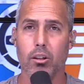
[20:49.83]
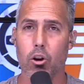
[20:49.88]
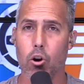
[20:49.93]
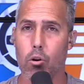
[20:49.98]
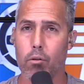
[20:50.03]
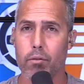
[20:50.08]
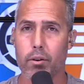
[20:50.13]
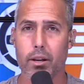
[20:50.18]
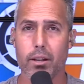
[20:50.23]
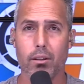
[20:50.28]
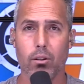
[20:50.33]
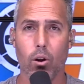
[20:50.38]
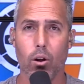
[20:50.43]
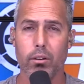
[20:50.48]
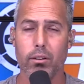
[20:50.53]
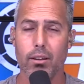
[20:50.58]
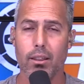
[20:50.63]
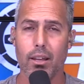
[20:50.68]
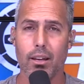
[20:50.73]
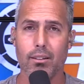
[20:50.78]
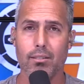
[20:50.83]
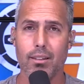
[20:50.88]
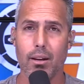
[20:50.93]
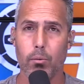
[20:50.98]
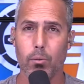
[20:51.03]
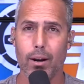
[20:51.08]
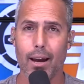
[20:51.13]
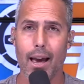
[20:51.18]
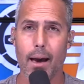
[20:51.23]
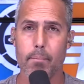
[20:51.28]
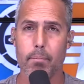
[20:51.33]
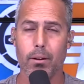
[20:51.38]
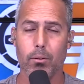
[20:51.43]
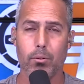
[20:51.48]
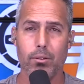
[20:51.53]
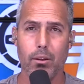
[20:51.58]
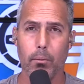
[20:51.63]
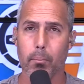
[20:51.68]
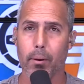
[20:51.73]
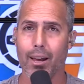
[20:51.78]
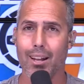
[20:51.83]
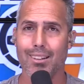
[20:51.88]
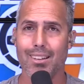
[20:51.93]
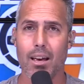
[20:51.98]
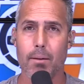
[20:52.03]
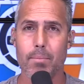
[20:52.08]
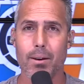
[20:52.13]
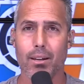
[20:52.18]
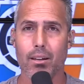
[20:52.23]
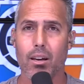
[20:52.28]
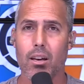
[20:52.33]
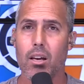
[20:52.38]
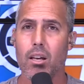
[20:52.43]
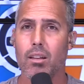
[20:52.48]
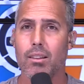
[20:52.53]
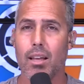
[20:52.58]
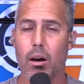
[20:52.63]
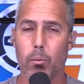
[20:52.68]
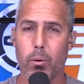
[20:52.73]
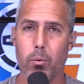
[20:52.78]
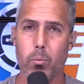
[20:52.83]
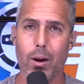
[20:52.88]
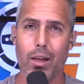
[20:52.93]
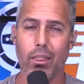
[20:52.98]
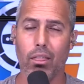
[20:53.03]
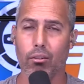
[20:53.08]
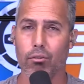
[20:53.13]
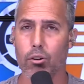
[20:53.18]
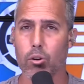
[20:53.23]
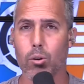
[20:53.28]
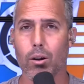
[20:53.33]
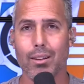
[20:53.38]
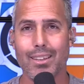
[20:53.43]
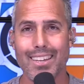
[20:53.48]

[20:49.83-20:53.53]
COVID and all the things that were happening with the pandemic that we went through.